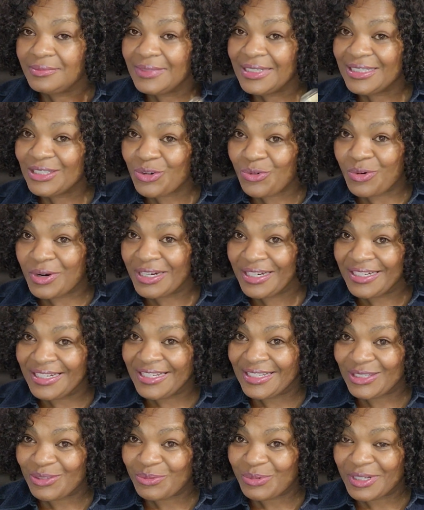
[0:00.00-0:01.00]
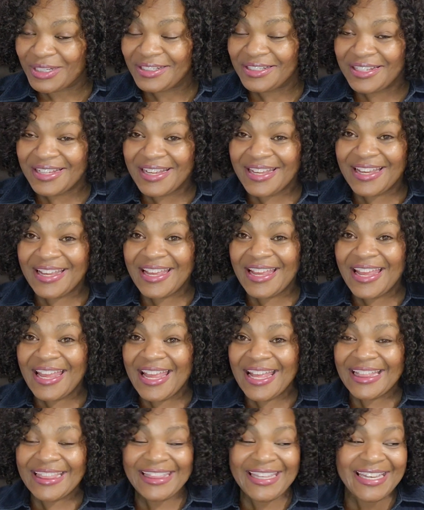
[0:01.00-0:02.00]
it's going in this
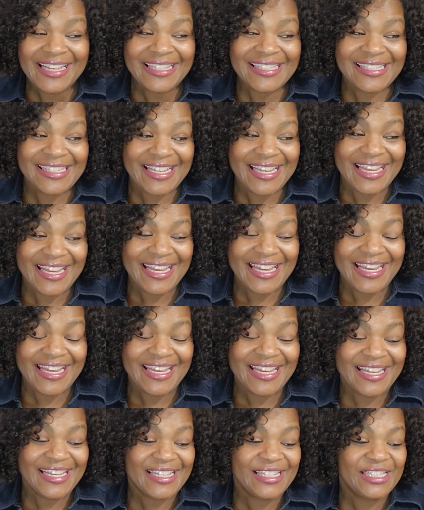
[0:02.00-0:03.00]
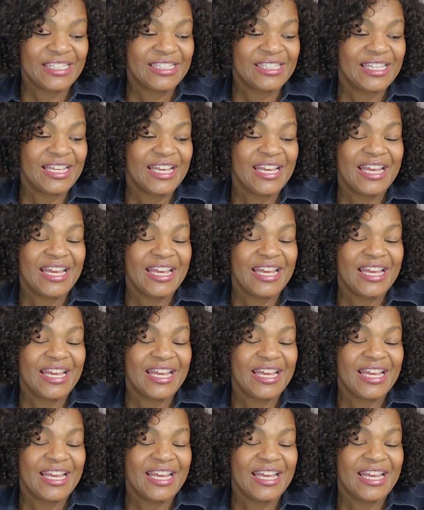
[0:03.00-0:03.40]
one. This is